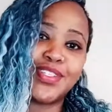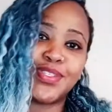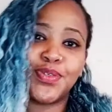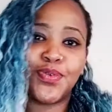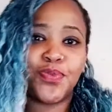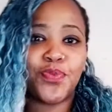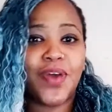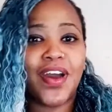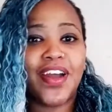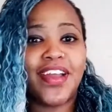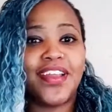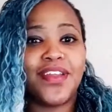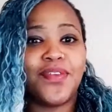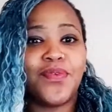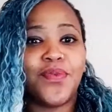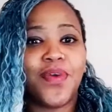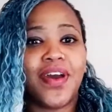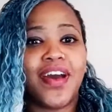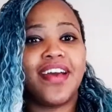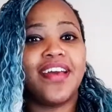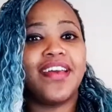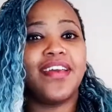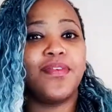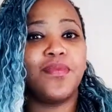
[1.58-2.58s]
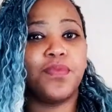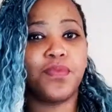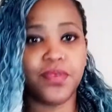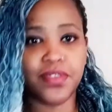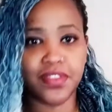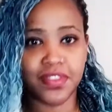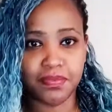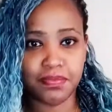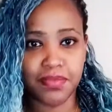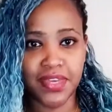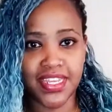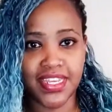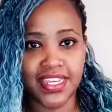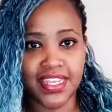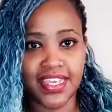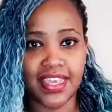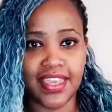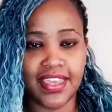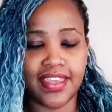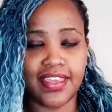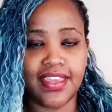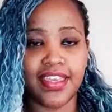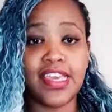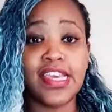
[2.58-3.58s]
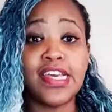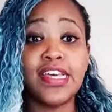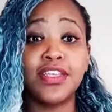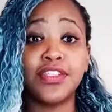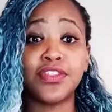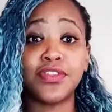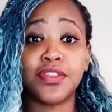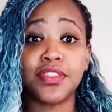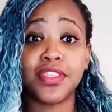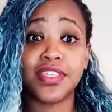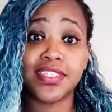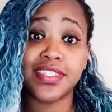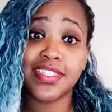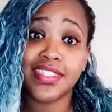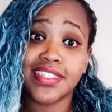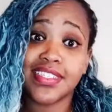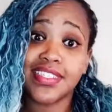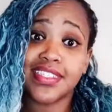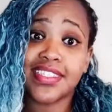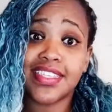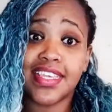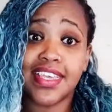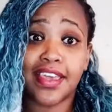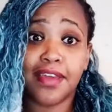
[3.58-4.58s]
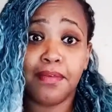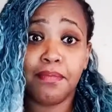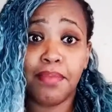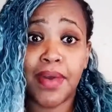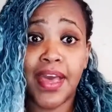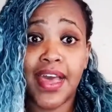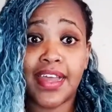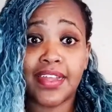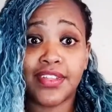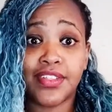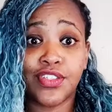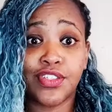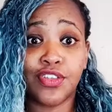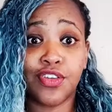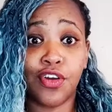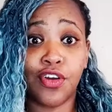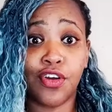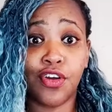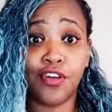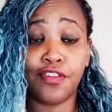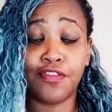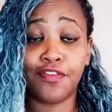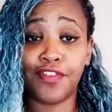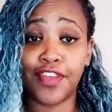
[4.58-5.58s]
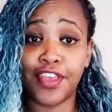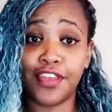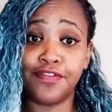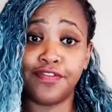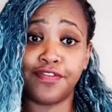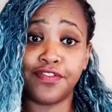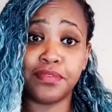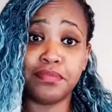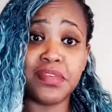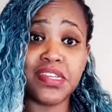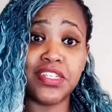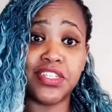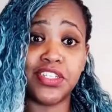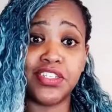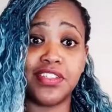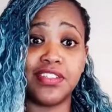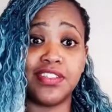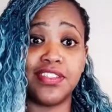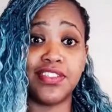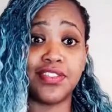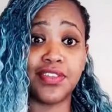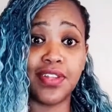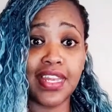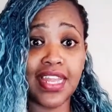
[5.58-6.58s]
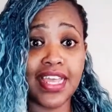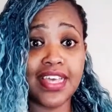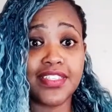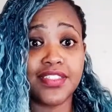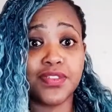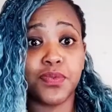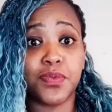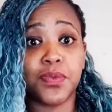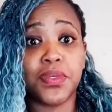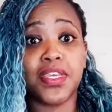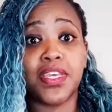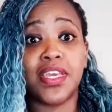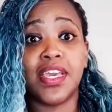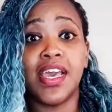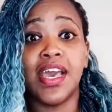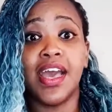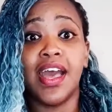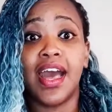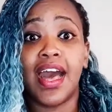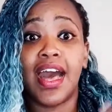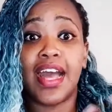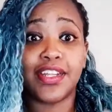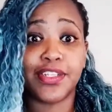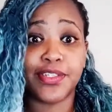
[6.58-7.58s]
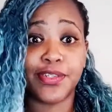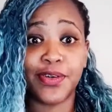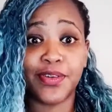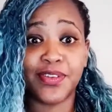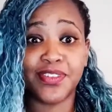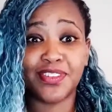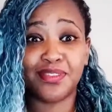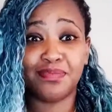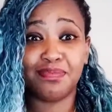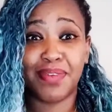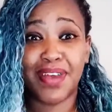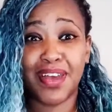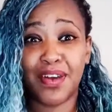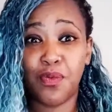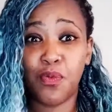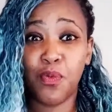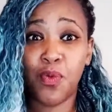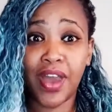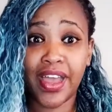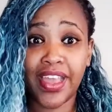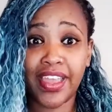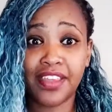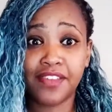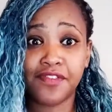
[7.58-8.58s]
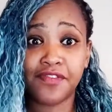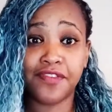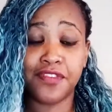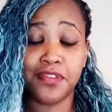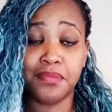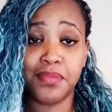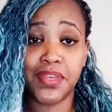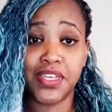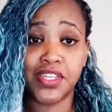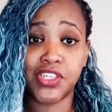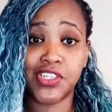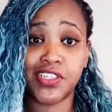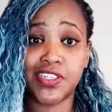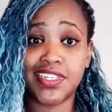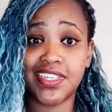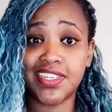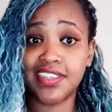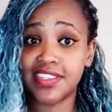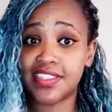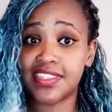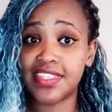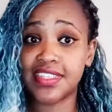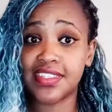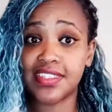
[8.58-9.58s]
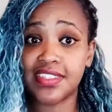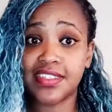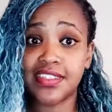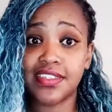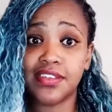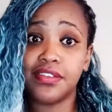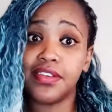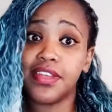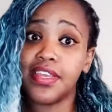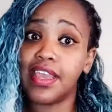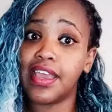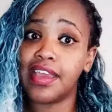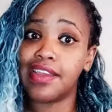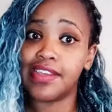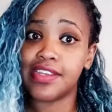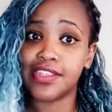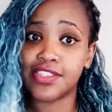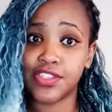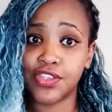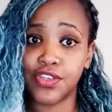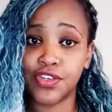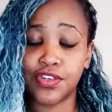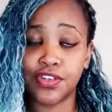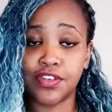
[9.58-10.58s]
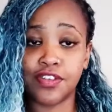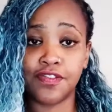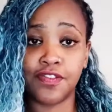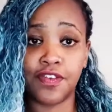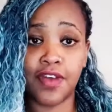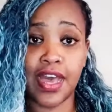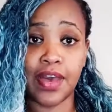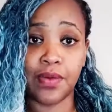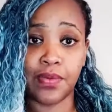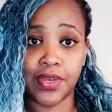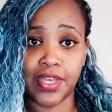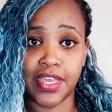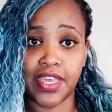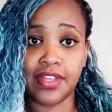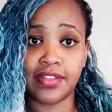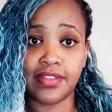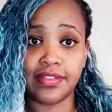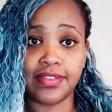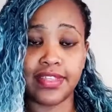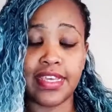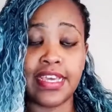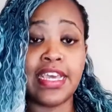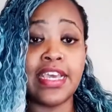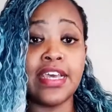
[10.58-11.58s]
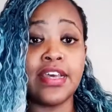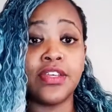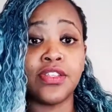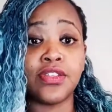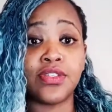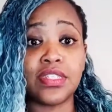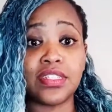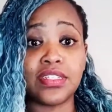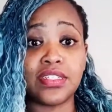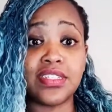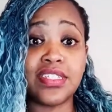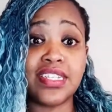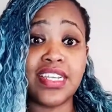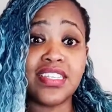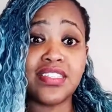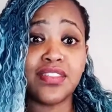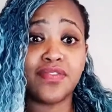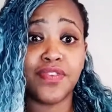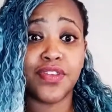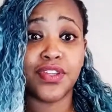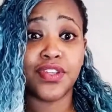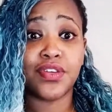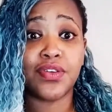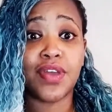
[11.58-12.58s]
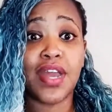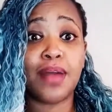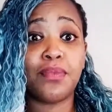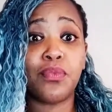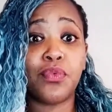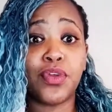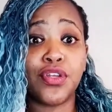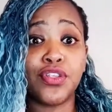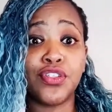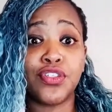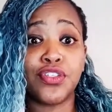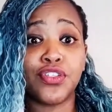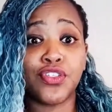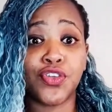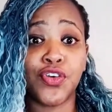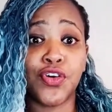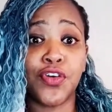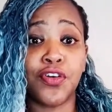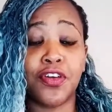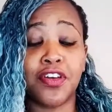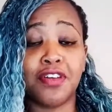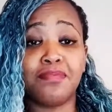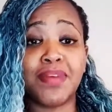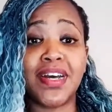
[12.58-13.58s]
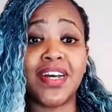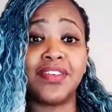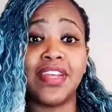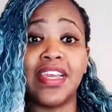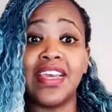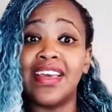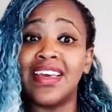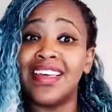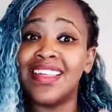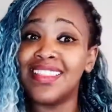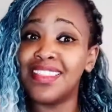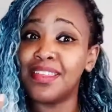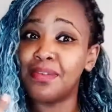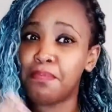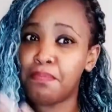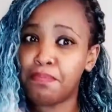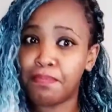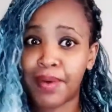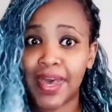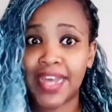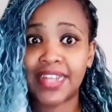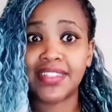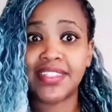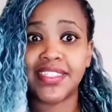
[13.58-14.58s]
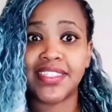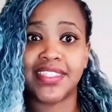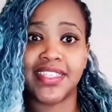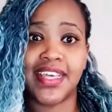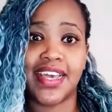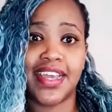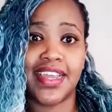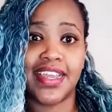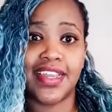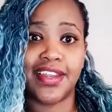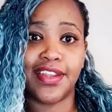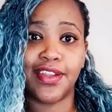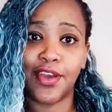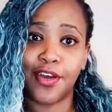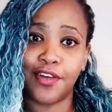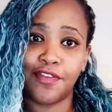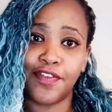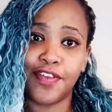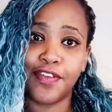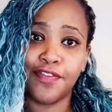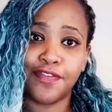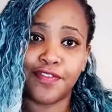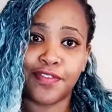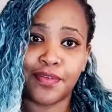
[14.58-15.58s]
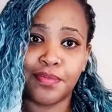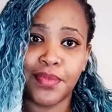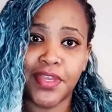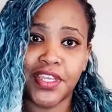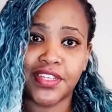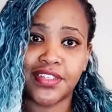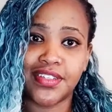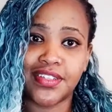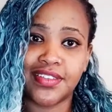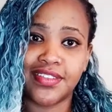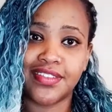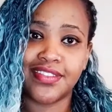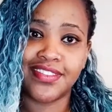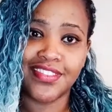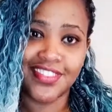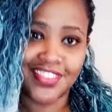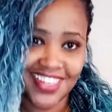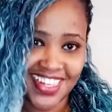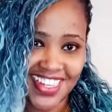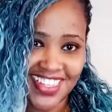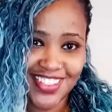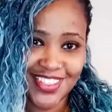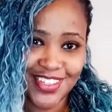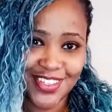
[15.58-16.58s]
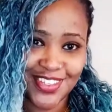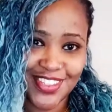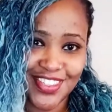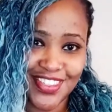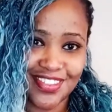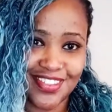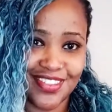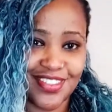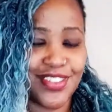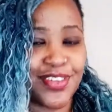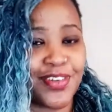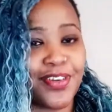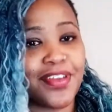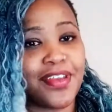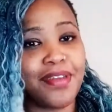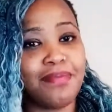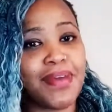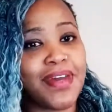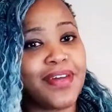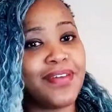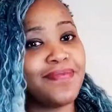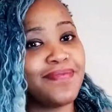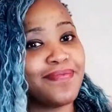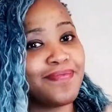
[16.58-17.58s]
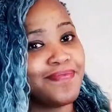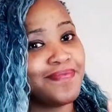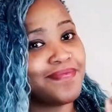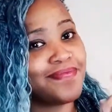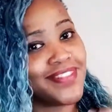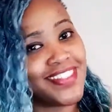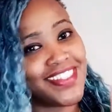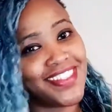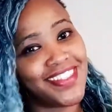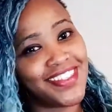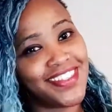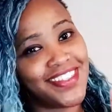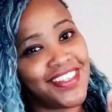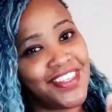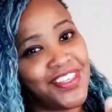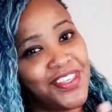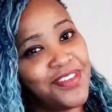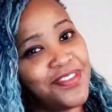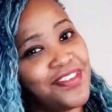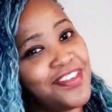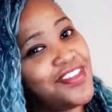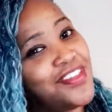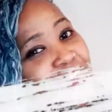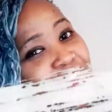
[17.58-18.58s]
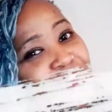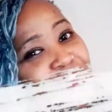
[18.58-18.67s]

to Why and Why with MedK. So this is the second part of inflammation. So last week I talked about why inflammation is necessary and it's good for our health. So in today's video I'm going to talk about the bad side of inflammation. So let's continue talking about you and your